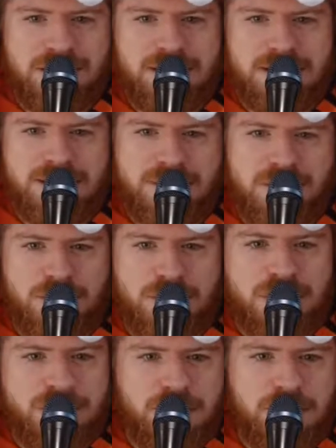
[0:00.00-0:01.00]
Like
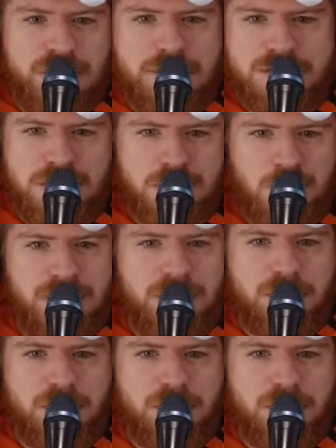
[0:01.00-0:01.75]
3 or 4 years is when it